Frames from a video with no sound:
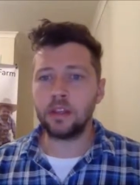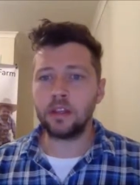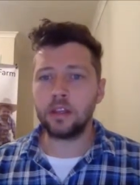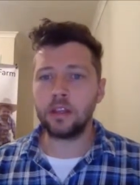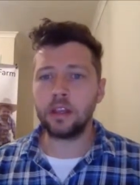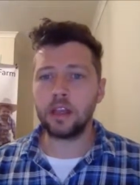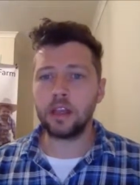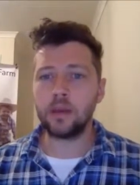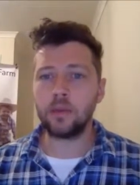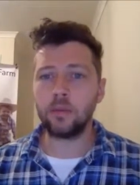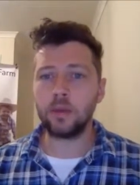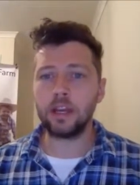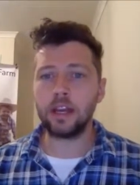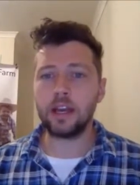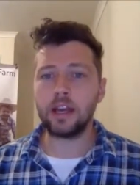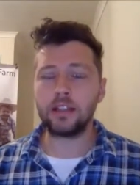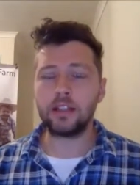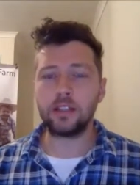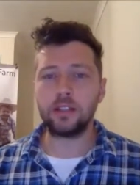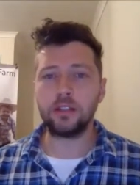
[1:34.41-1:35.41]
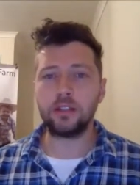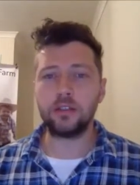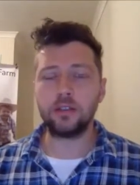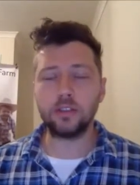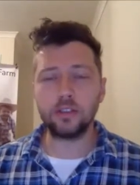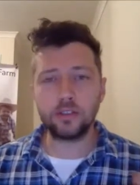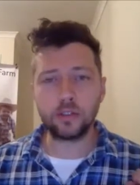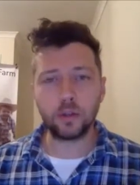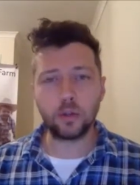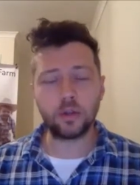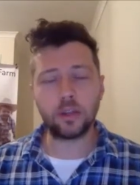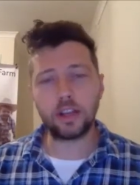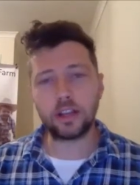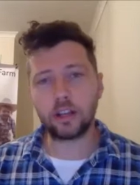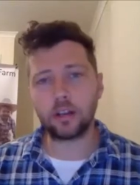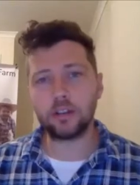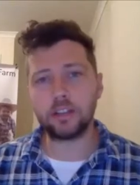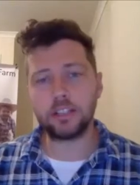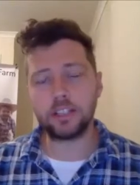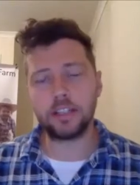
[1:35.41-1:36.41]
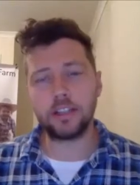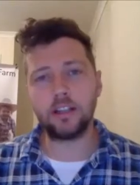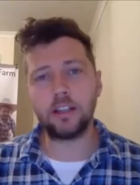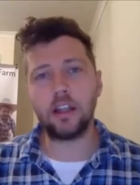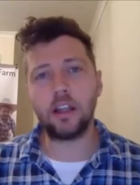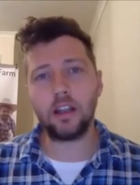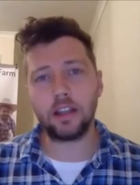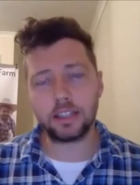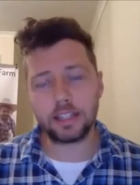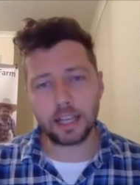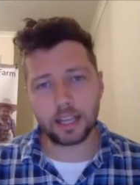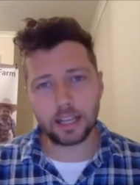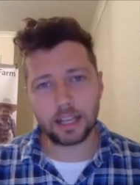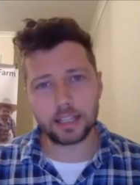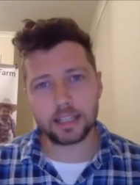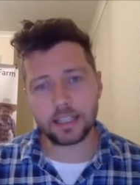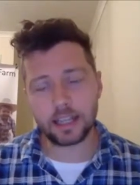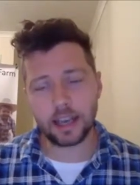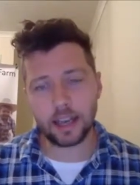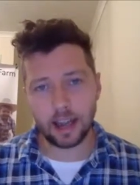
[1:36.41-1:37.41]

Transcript: then we asked you to review all our content online. Check us out.